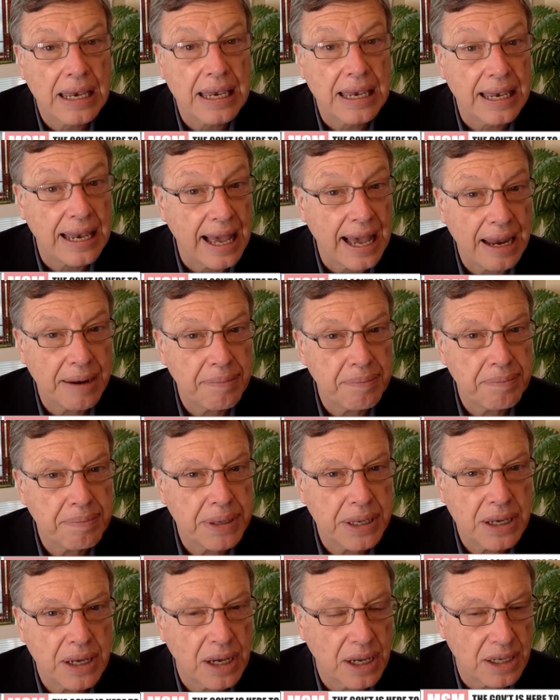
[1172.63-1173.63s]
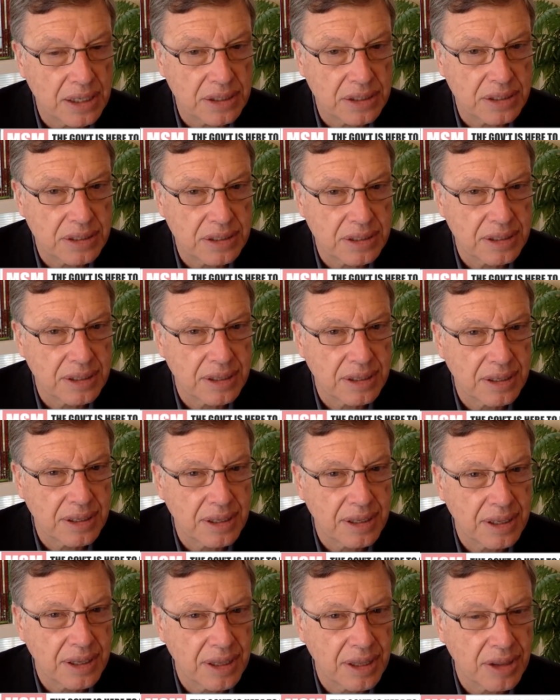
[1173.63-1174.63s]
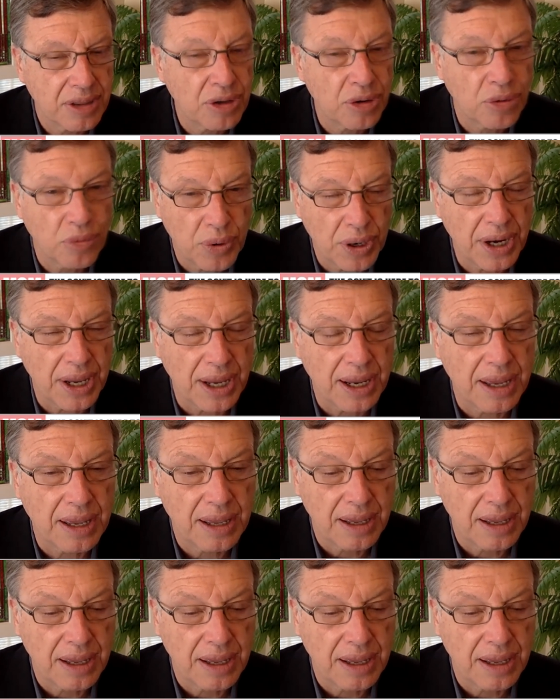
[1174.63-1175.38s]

Not because they're winning,